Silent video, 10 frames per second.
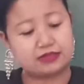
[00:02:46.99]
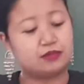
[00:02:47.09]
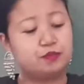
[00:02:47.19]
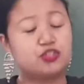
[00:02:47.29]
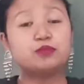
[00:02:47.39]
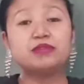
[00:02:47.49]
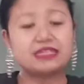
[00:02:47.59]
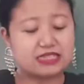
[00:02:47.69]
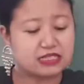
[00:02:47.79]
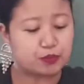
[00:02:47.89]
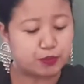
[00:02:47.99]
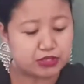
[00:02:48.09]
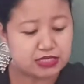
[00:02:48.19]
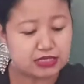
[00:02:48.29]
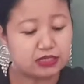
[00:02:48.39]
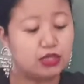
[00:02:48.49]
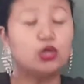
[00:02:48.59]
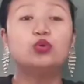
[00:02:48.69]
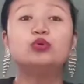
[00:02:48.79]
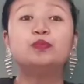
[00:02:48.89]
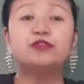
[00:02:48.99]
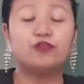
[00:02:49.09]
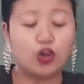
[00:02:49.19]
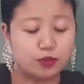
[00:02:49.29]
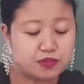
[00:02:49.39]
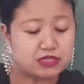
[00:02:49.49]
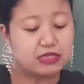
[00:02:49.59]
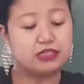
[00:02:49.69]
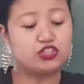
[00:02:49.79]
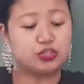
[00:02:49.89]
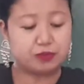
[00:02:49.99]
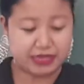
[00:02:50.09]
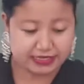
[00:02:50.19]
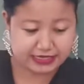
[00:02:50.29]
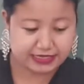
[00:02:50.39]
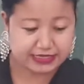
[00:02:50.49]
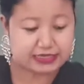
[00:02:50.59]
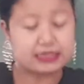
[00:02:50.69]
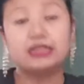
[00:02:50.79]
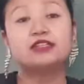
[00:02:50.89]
A gymnast is a person who performs gymnastics.